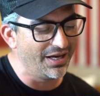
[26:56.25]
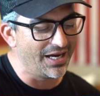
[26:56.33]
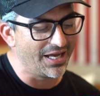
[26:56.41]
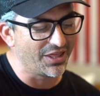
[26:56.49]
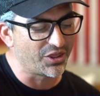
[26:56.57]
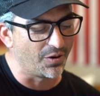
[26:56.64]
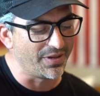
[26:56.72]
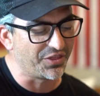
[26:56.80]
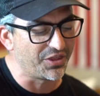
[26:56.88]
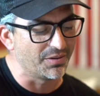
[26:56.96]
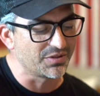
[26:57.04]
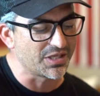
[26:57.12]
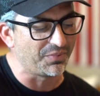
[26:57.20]
Throw me a
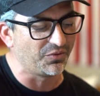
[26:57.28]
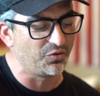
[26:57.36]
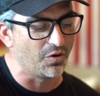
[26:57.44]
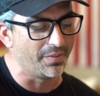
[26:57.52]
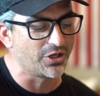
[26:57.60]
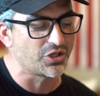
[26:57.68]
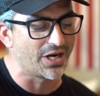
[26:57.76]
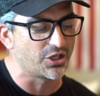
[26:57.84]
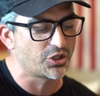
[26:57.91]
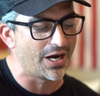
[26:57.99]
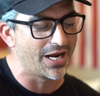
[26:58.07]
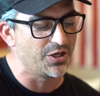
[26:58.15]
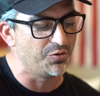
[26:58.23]
thumbs up if you want to
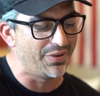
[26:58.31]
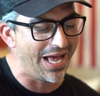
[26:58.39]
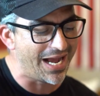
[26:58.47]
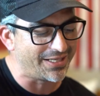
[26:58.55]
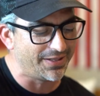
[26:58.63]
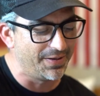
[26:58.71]
try you back.